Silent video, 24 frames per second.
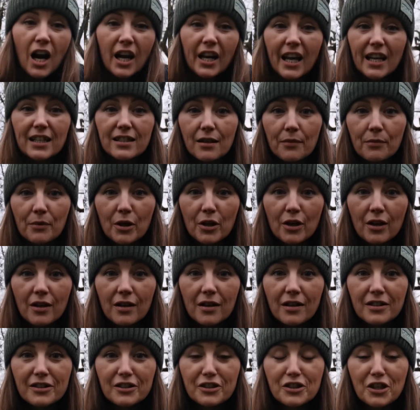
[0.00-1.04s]
guess I'm going
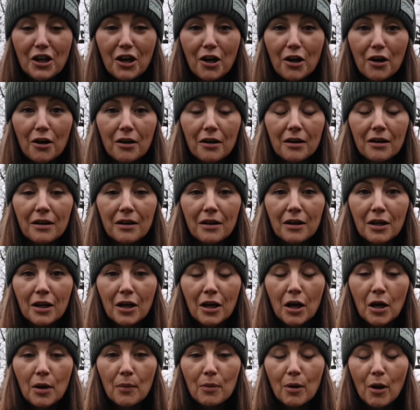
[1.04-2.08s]
to start
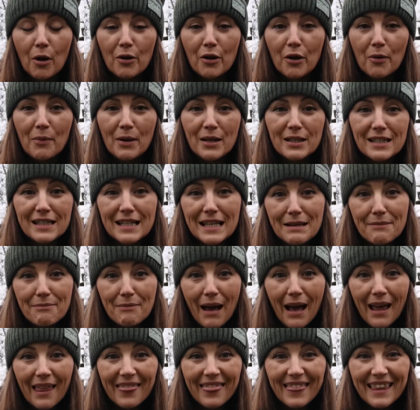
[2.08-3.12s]
blowing up my sleep
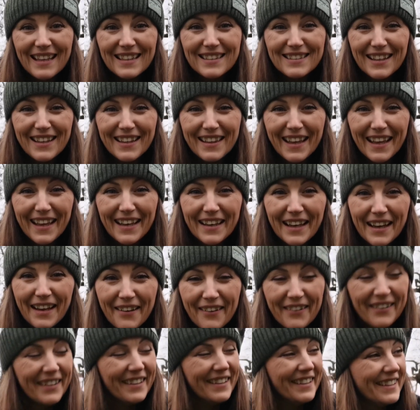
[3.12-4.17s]
mat and things like that
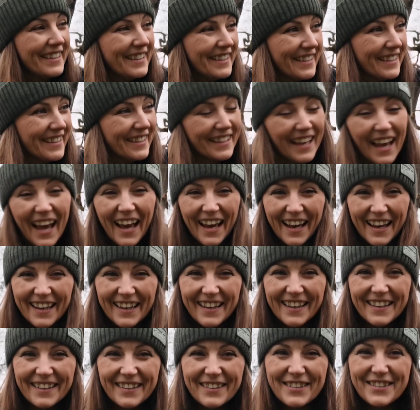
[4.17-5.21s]
now. Yeah,
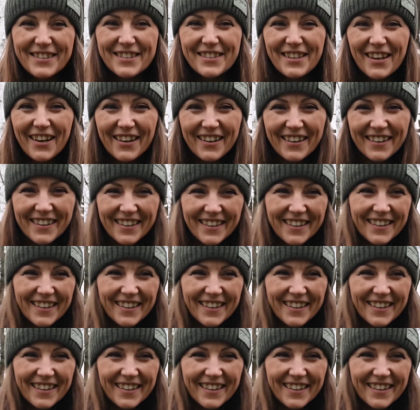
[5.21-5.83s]
good start.